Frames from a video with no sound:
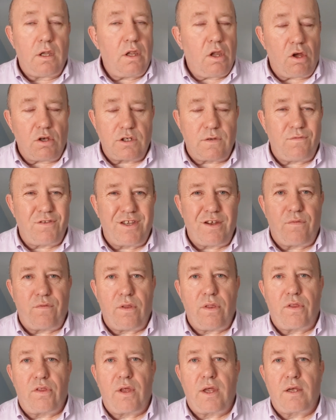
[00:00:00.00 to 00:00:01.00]
lots of
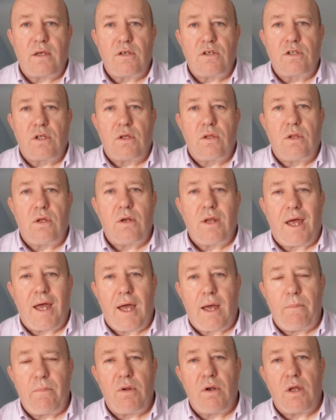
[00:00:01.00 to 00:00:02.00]
different things that
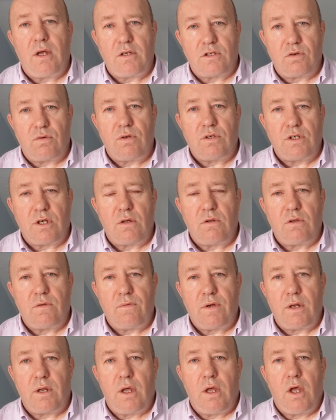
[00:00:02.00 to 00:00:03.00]
happen as a result
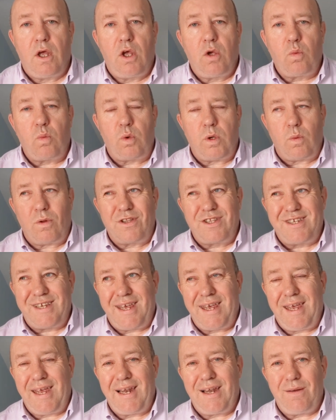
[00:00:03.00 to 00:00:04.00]
of it. We will
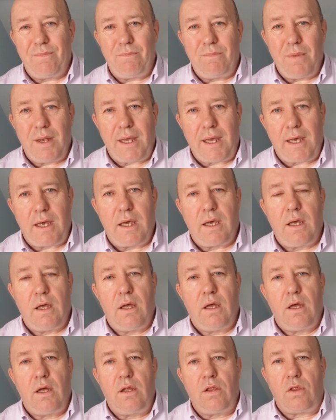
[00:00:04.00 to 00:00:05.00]
tailor-make
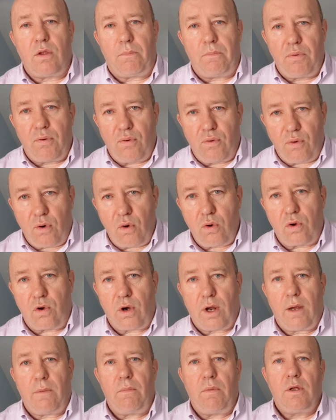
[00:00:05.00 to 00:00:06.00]
the
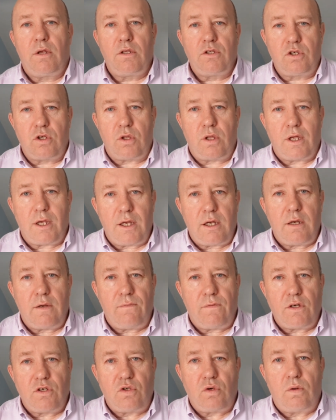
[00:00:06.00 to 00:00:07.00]
program to the
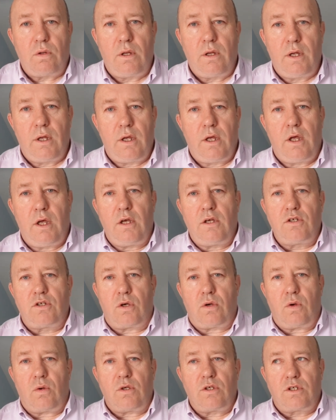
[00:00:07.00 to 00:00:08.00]
individual.
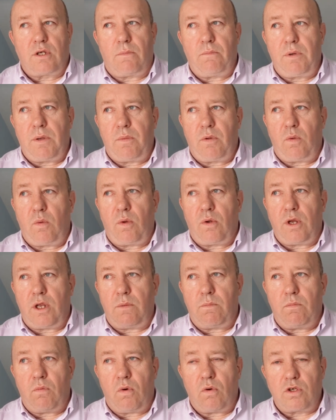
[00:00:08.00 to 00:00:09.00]
So some people will
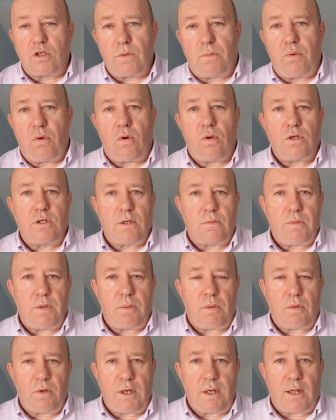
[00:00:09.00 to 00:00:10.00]
need more support, some
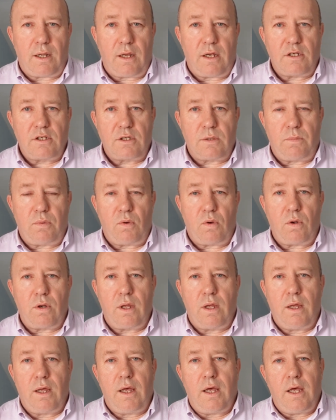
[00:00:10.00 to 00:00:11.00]
people need less support.
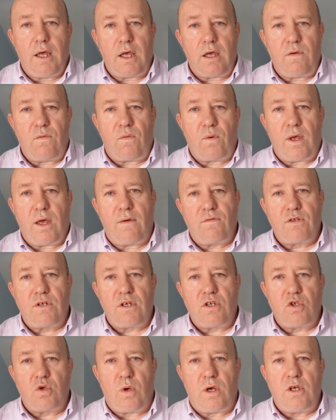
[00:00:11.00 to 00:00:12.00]
If we have
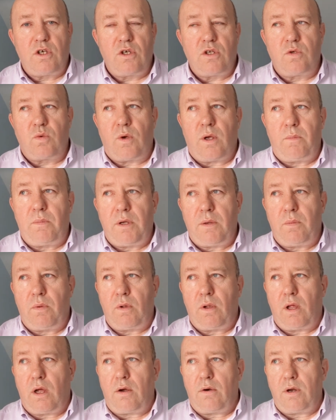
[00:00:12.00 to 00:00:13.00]
situations where
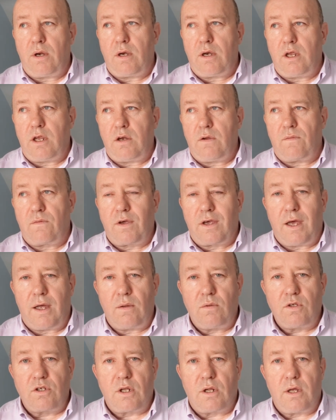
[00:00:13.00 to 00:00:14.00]
people are in need of
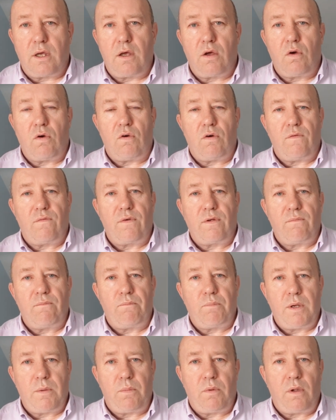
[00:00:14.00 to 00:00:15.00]
counselling, or if
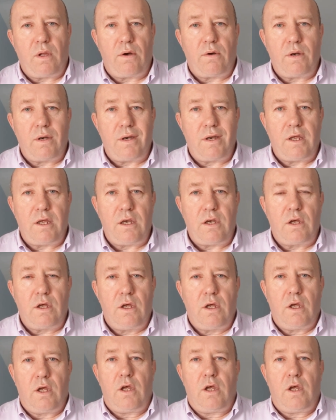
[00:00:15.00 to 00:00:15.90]
people are in need